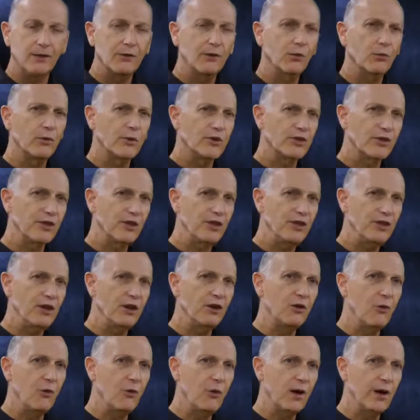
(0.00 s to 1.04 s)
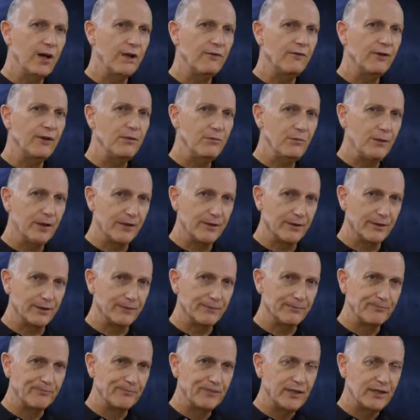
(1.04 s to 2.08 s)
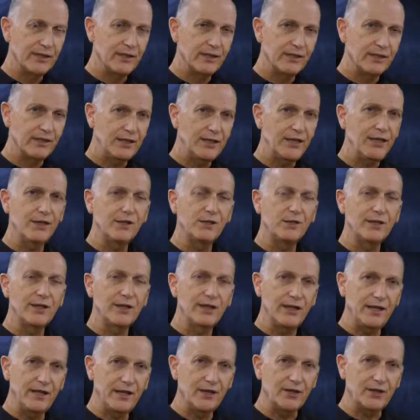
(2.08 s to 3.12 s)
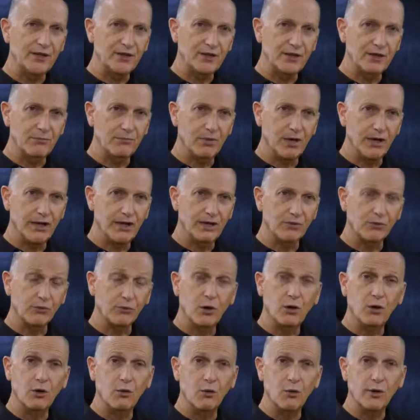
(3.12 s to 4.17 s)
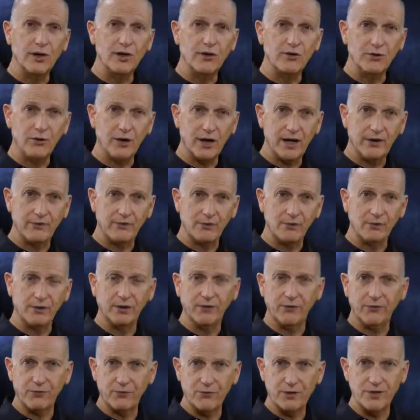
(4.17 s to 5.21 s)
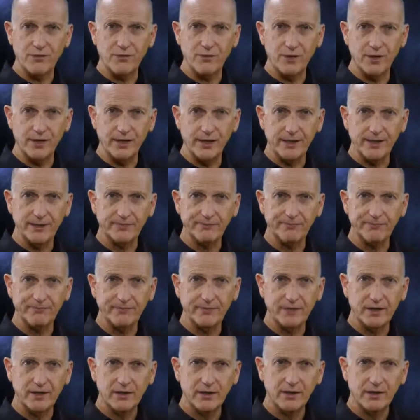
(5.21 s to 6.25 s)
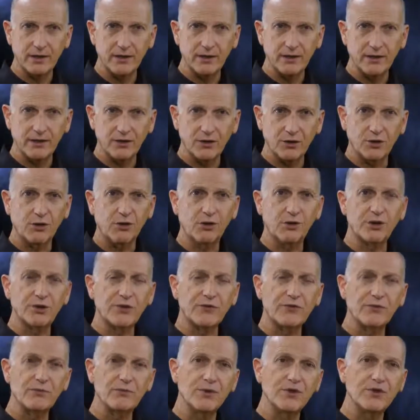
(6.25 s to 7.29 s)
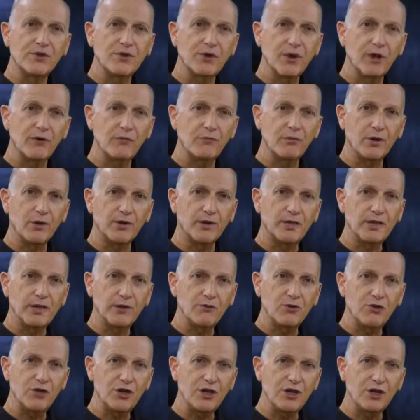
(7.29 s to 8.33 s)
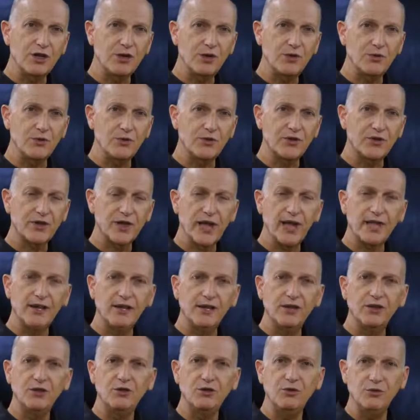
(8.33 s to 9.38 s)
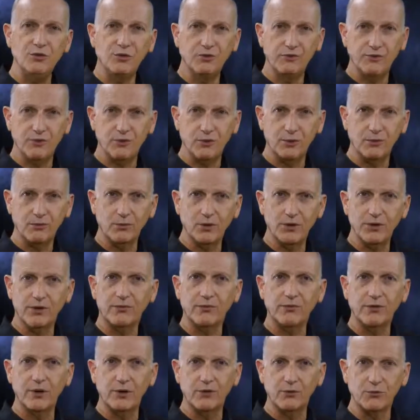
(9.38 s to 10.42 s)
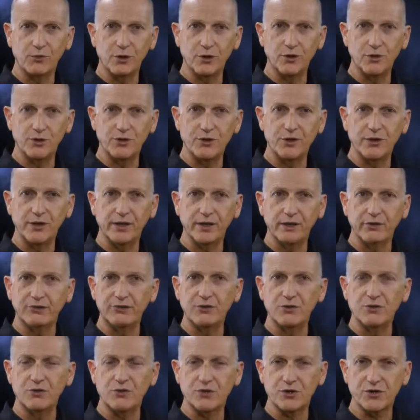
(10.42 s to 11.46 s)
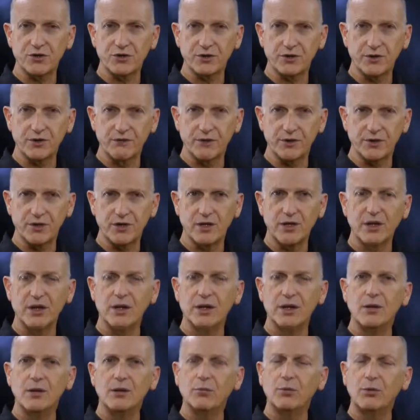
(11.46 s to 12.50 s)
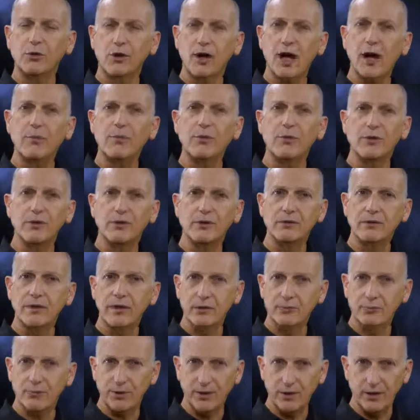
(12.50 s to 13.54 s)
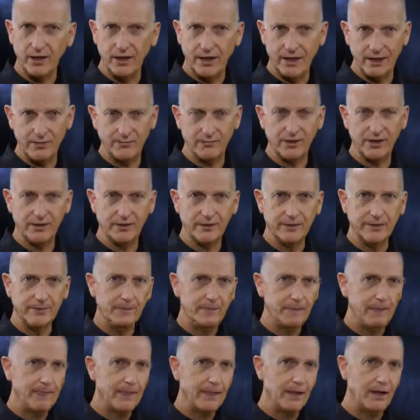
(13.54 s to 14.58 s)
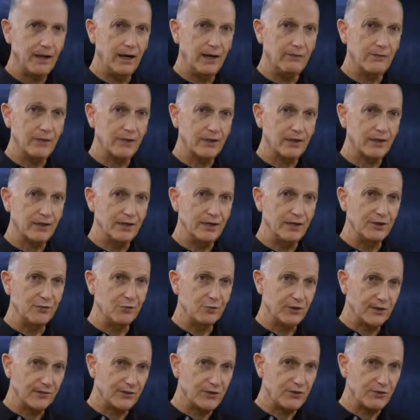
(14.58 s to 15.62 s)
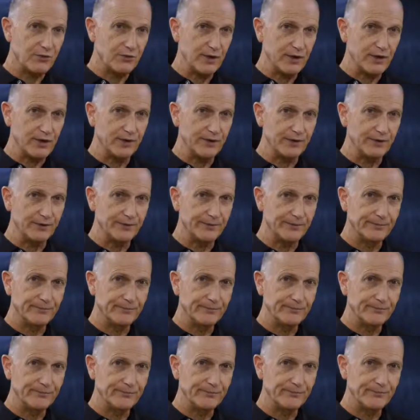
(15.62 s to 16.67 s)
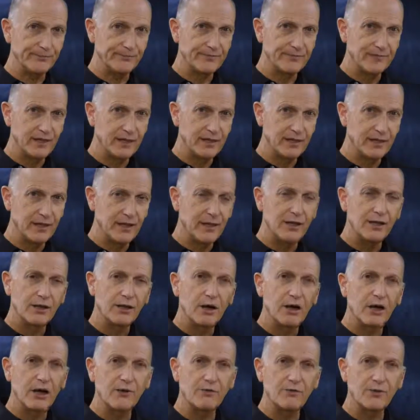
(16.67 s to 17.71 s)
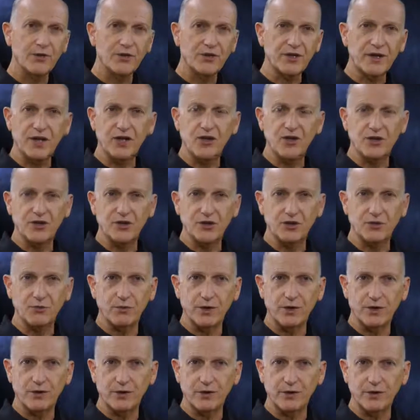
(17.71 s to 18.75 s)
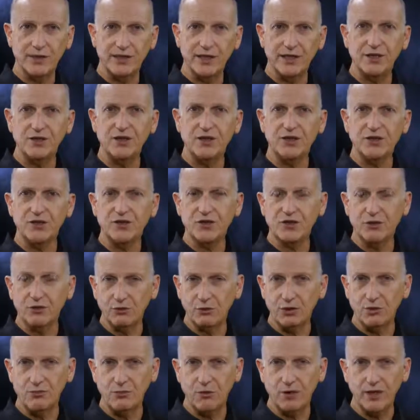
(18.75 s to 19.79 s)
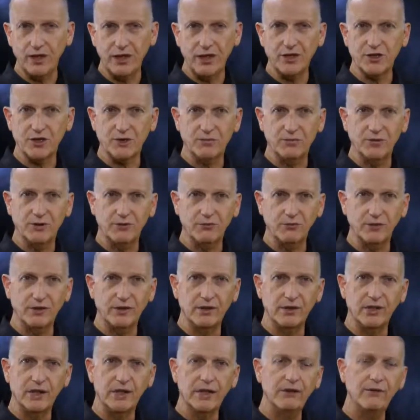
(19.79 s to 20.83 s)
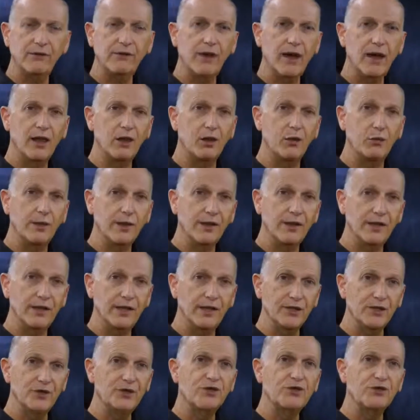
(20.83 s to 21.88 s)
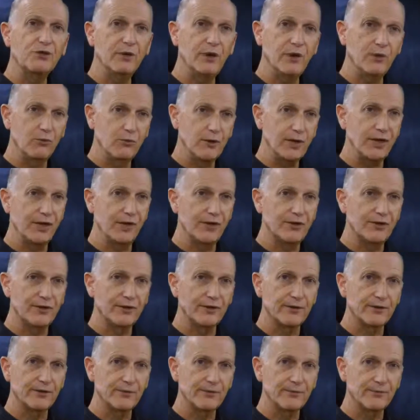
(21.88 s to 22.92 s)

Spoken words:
There was the young wife and mother, killed in an instant by a wrong-way driver on a freeway. The girls from the softball team she coached sat in uniform on the front row during the funeral service, proper and polite, but obviously grief-stricken. Conversations with her inconsolable husband would follow in the ensuing weeks.